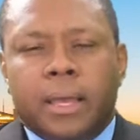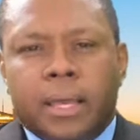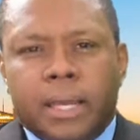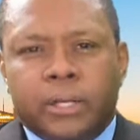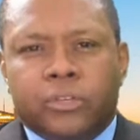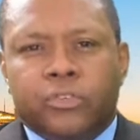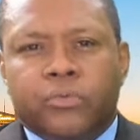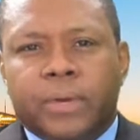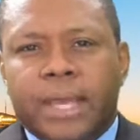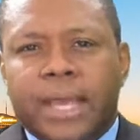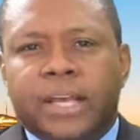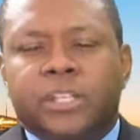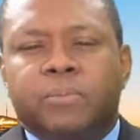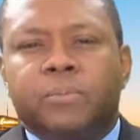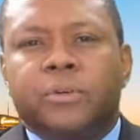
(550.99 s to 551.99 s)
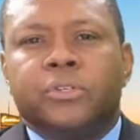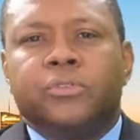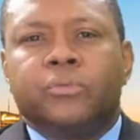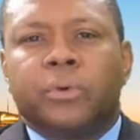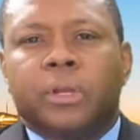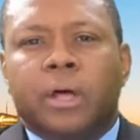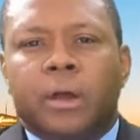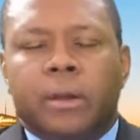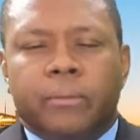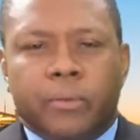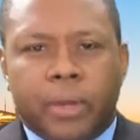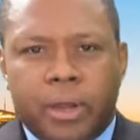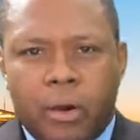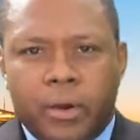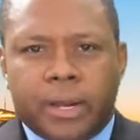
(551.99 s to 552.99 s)
industry experts
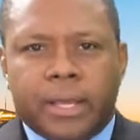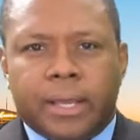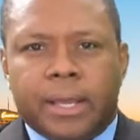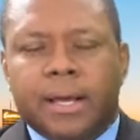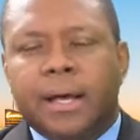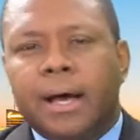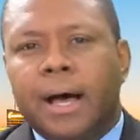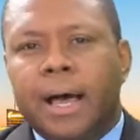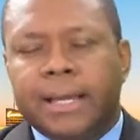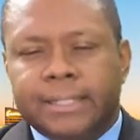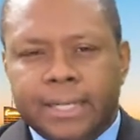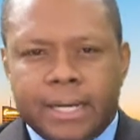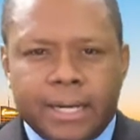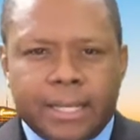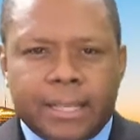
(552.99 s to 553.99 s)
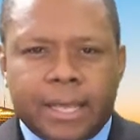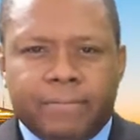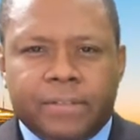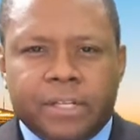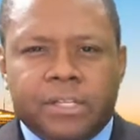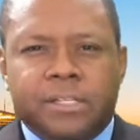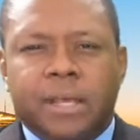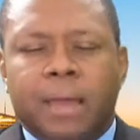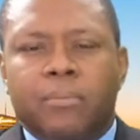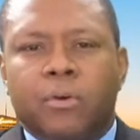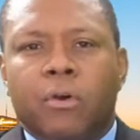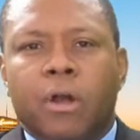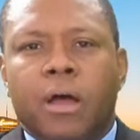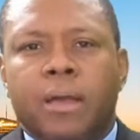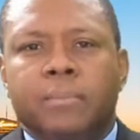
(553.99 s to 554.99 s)
regarding identity theft and cyber
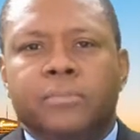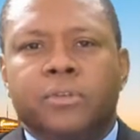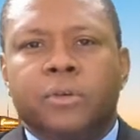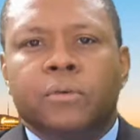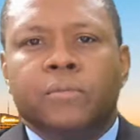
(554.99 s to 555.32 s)
crimes.